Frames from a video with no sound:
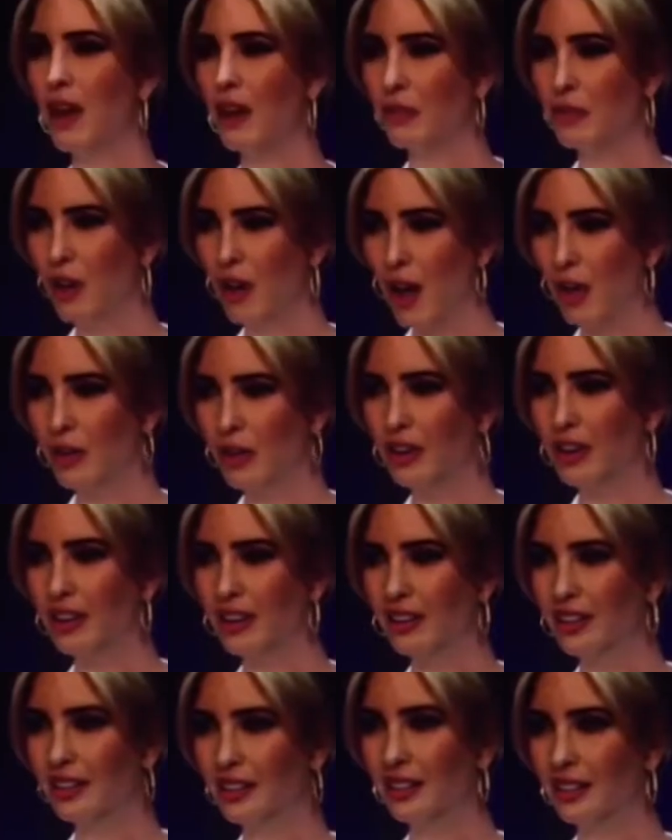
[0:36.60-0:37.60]
My
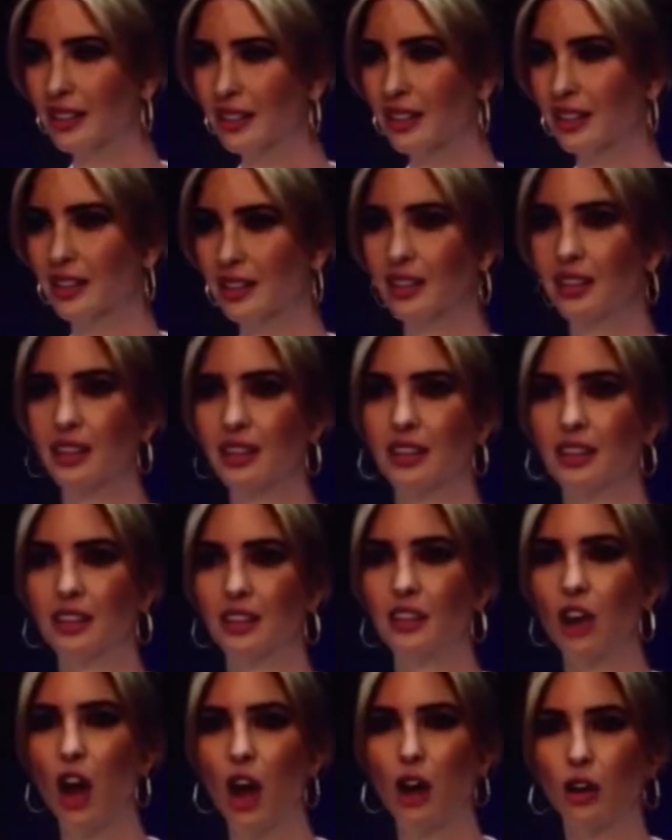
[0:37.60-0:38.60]
father,
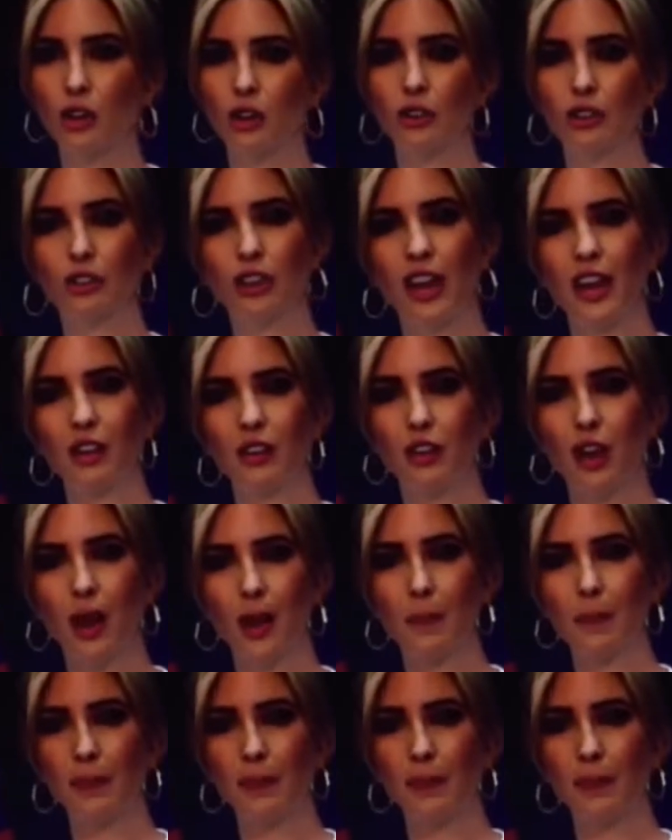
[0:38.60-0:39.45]
Donald J. Trump.